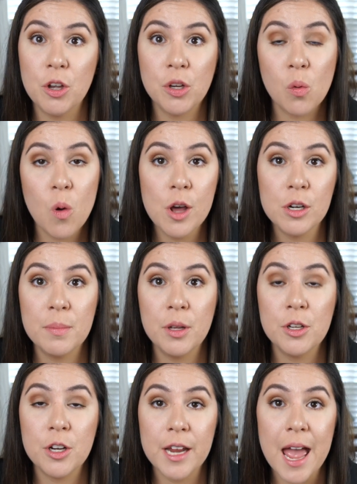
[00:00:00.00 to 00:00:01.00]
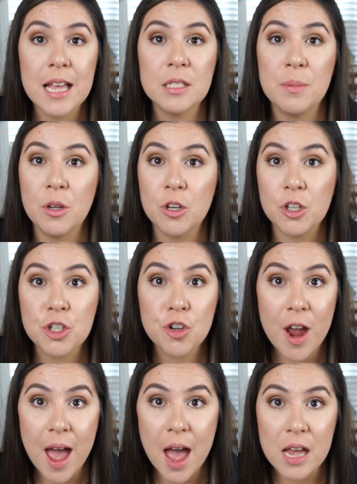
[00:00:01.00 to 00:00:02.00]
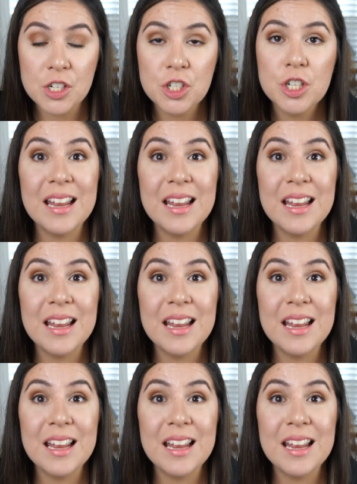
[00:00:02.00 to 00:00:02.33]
your water bill, your gas bill, your trash,